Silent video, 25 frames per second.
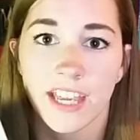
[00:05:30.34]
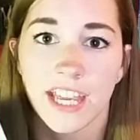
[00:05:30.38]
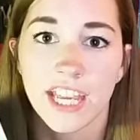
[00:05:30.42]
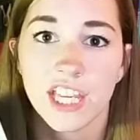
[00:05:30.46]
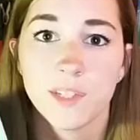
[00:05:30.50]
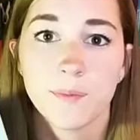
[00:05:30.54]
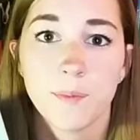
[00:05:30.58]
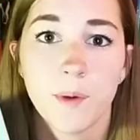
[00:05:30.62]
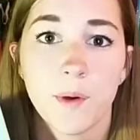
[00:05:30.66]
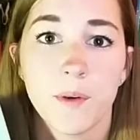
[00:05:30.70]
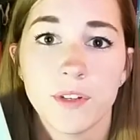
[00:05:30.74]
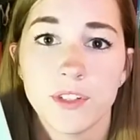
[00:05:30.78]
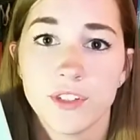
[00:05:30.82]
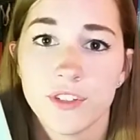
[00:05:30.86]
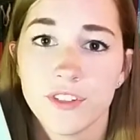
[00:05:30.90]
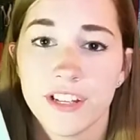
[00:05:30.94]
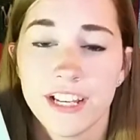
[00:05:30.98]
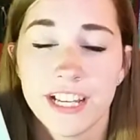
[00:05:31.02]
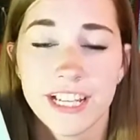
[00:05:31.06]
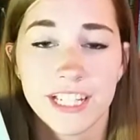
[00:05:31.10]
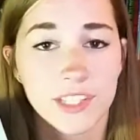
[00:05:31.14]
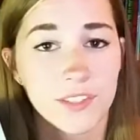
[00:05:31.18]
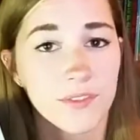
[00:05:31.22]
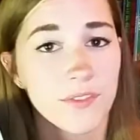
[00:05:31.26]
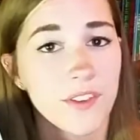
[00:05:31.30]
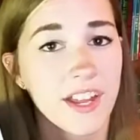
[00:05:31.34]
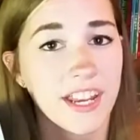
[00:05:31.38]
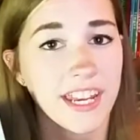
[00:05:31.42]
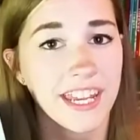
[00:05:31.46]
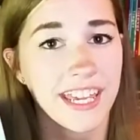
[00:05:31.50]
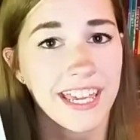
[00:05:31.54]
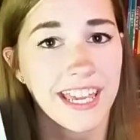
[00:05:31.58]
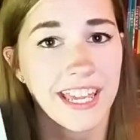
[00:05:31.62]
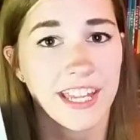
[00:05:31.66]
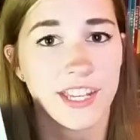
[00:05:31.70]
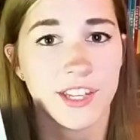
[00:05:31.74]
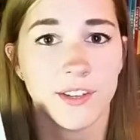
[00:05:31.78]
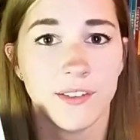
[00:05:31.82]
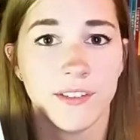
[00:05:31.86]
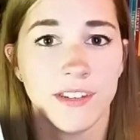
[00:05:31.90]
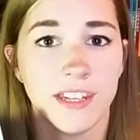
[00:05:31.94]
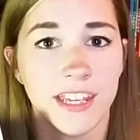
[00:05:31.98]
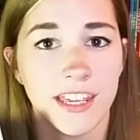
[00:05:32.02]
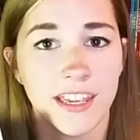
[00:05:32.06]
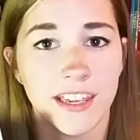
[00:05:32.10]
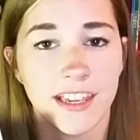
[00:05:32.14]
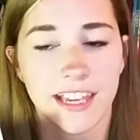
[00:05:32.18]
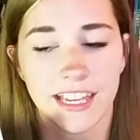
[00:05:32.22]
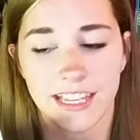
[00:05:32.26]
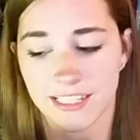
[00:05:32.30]
His poetry is funny and
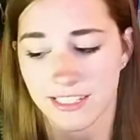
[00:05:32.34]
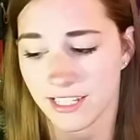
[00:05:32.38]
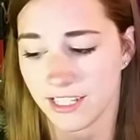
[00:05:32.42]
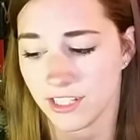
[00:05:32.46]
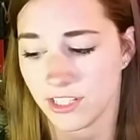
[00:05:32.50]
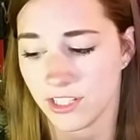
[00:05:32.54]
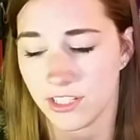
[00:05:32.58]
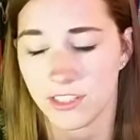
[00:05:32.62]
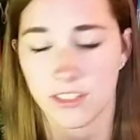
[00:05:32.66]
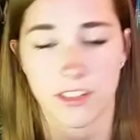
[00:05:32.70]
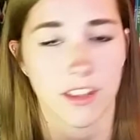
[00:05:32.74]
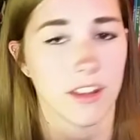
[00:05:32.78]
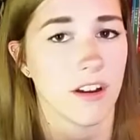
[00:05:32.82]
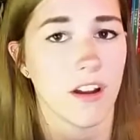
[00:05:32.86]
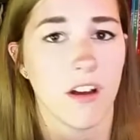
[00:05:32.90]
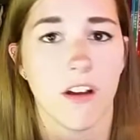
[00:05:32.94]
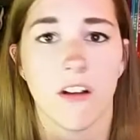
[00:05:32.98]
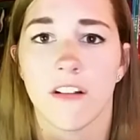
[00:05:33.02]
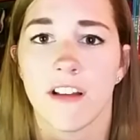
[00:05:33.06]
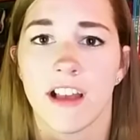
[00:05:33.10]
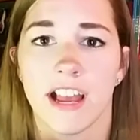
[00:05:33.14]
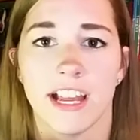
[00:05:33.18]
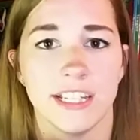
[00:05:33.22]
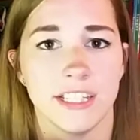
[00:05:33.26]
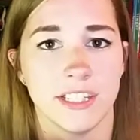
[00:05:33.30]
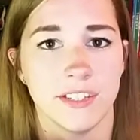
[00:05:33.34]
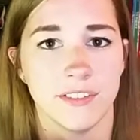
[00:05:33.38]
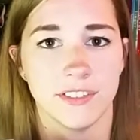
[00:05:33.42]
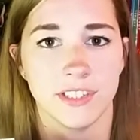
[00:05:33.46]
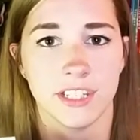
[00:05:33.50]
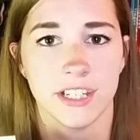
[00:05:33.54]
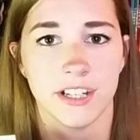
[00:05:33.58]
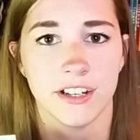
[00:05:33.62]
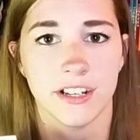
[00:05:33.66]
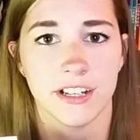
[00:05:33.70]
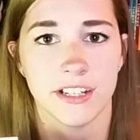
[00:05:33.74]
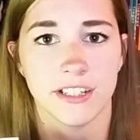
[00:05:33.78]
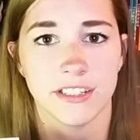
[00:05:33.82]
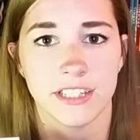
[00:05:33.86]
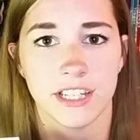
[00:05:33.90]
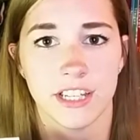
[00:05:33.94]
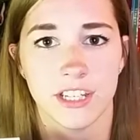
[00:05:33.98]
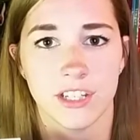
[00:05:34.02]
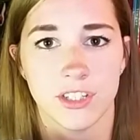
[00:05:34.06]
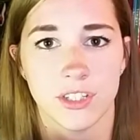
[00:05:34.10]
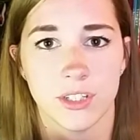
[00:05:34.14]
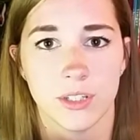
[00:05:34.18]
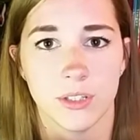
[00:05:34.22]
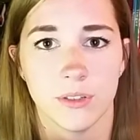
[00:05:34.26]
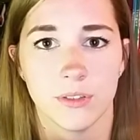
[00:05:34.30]
unique and touches on all kinds of serious
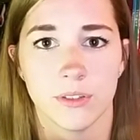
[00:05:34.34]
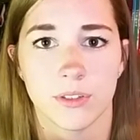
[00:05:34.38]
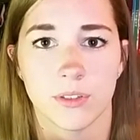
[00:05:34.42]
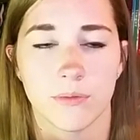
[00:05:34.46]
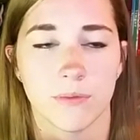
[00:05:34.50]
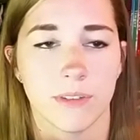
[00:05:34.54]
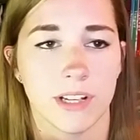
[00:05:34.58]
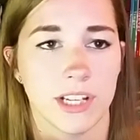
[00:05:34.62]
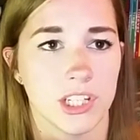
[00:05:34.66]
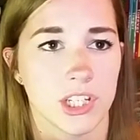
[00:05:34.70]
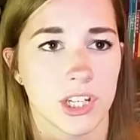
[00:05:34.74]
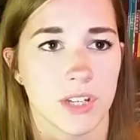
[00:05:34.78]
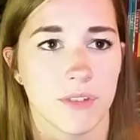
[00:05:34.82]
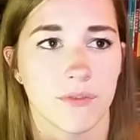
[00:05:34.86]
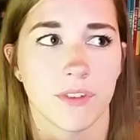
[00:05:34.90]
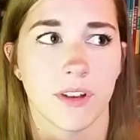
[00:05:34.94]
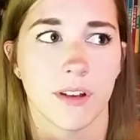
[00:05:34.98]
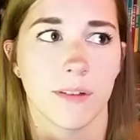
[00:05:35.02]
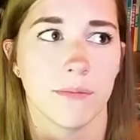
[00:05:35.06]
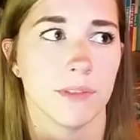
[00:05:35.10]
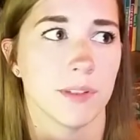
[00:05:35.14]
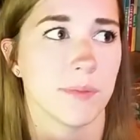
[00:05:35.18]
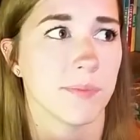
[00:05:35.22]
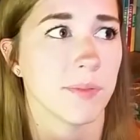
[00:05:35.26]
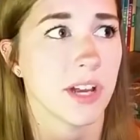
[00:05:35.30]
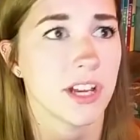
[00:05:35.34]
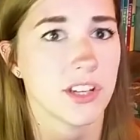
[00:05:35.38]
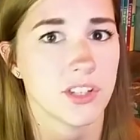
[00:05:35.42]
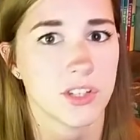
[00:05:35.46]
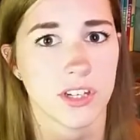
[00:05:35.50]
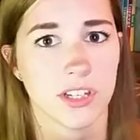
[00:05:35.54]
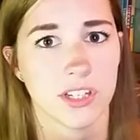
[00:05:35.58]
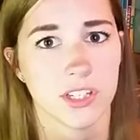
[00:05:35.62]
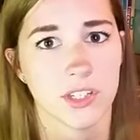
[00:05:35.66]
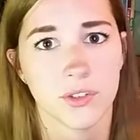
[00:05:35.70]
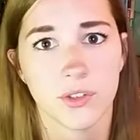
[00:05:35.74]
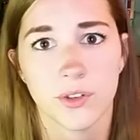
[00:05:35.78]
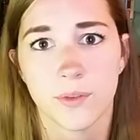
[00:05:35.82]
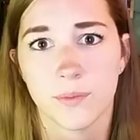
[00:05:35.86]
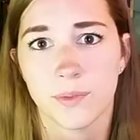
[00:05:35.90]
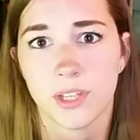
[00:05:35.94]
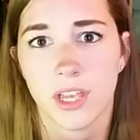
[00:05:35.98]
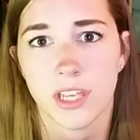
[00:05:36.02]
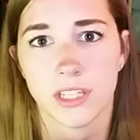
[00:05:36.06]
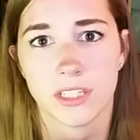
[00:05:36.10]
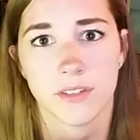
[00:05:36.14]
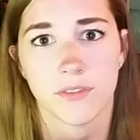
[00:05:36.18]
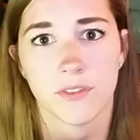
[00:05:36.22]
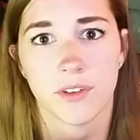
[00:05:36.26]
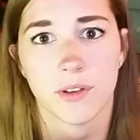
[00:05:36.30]
issues ranging from depression to
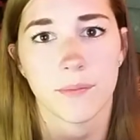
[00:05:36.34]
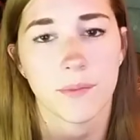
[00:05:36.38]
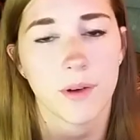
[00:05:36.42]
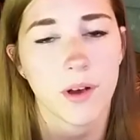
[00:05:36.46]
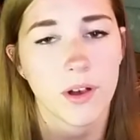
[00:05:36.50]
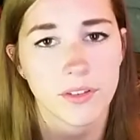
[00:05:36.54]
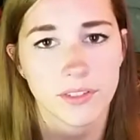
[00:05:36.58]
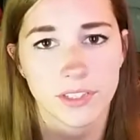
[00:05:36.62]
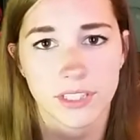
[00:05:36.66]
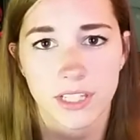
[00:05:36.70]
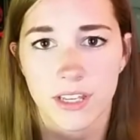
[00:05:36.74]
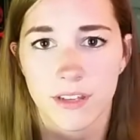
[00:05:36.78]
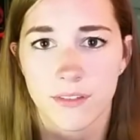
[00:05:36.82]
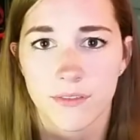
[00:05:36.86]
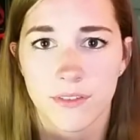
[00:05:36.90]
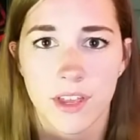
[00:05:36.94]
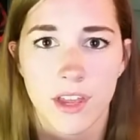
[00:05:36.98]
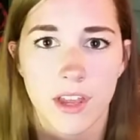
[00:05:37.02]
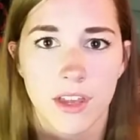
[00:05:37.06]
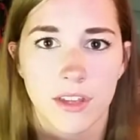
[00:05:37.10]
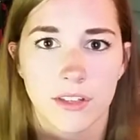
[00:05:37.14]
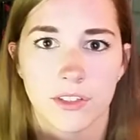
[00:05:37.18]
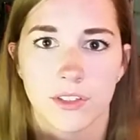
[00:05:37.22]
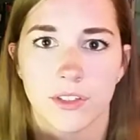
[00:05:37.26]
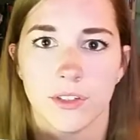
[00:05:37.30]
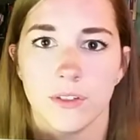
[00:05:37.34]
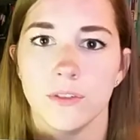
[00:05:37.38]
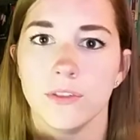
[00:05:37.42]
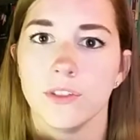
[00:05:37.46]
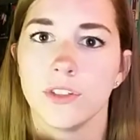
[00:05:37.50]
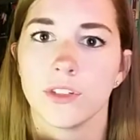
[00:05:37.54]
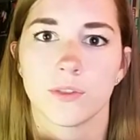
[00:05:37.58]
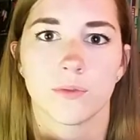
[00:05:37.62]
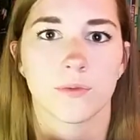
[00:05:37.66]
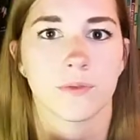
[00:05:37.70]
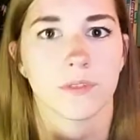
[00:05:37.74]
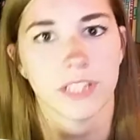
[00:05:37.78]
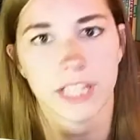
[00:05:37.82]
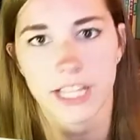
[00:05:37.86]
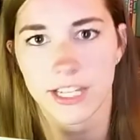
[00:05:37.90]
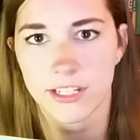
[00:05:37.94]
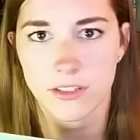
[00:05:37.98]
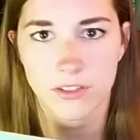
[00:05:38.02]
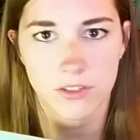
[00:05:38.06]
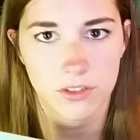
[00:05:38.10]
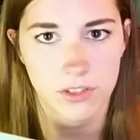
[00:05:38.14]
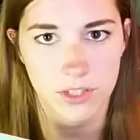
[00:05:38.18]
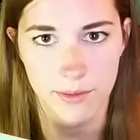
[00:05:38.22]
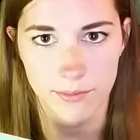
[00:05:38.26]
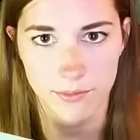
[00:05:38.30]
obsessive compulsive to just
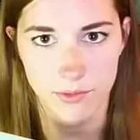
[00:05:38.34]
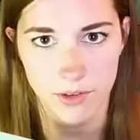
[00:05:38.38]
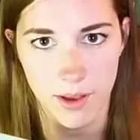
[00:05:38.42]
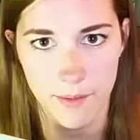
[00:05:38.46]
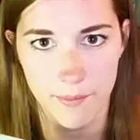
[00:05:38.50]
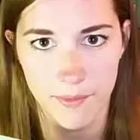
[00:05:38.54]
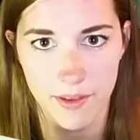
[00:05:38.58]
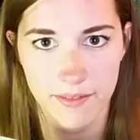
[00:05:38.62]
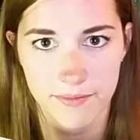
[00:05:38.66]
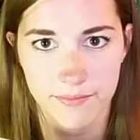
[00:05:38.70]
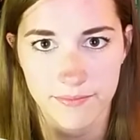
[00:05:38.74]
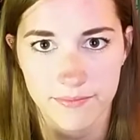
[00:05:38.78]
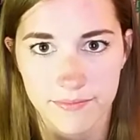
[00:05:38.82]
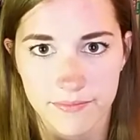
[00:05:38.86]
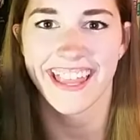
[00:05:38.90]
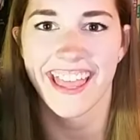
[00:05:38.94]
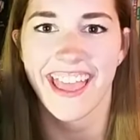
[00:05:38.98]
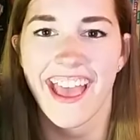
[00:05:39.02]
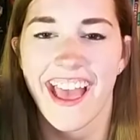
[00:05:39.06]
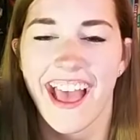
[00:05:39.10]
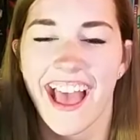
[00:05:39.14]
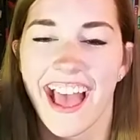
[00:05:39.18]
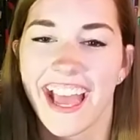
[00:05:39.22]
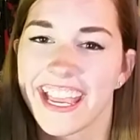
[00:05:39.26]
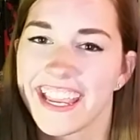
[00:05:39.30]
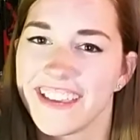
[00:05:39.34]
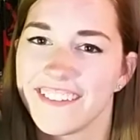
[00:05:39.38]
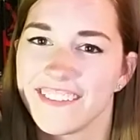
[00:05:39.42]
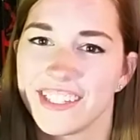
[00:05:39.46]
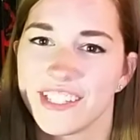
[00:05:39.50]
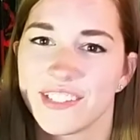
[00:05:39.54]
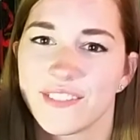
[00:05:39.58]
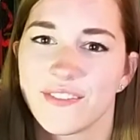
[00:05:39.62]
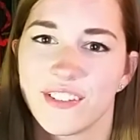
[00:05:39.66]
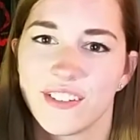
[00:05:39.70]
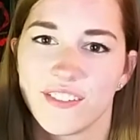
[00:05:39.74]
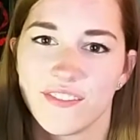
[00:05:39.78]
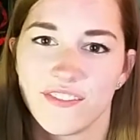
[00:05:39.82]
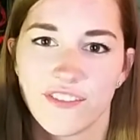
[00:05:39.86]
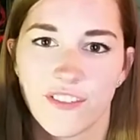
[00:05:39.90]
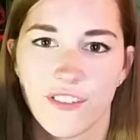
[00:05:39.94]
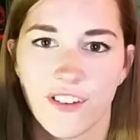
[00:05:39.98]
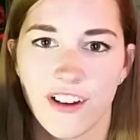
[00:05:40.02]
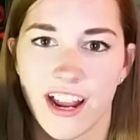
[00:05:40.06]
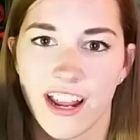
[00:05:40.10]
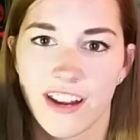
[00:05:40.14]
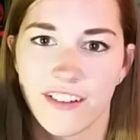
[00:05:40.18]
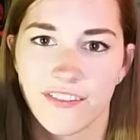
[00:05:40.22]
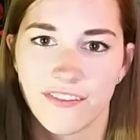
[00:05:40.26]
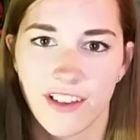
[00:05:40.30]
relationship drama. I give this one
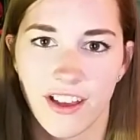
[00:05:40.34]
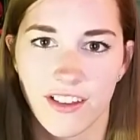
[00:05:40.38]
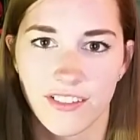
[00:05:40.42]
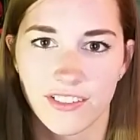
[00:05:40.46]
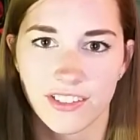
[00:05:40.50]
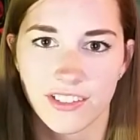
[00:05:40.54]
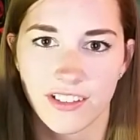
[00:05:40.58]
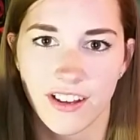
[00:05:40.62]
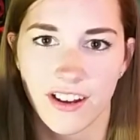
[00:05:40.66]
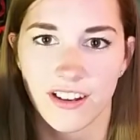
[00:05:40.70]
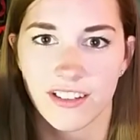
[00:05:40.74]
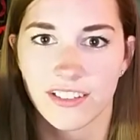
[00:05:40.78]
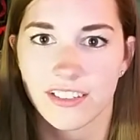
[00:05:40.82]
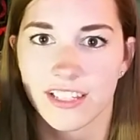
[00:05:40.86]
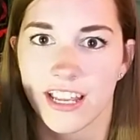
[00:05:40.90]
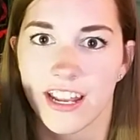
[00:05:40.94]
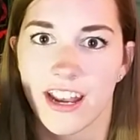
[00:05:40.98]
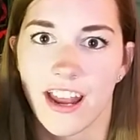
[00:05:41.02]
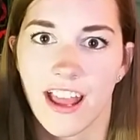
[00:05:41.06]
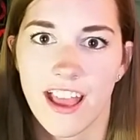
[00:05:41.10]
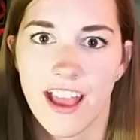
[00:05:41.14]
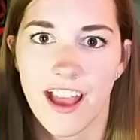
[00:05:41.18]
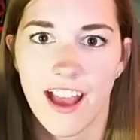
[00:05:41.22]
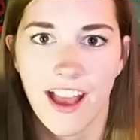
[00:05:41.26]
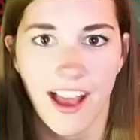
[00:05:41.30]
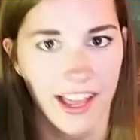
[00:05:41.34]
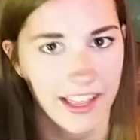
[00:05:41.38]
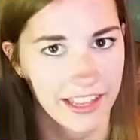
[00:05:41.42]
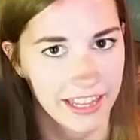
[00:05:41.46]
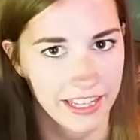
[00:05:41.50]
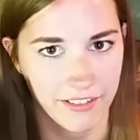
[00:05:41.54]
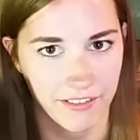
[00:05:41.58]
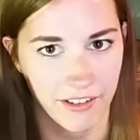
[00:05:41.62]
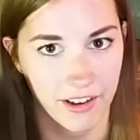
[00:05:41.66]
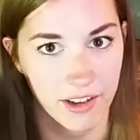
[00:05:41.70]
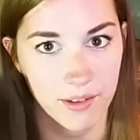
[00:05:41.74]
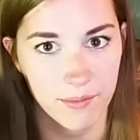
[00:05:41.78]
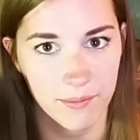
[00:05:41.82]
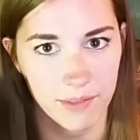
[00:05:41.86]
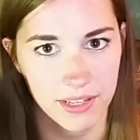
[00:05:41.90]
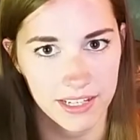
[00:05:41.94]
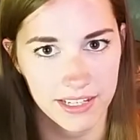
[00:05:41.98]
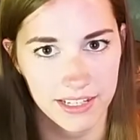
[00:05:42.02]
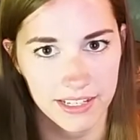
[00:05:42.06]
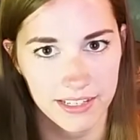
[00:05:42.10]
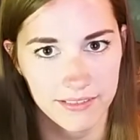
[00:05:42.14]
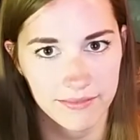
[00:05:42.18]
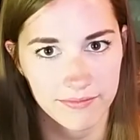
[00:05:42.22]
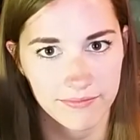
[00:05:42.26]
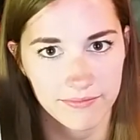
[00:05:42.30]
4 out of 5 stars and I highly
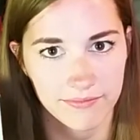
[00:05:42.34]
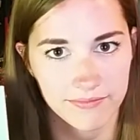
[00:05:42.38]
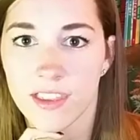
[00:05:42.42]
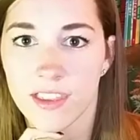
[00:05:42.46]
recommend it.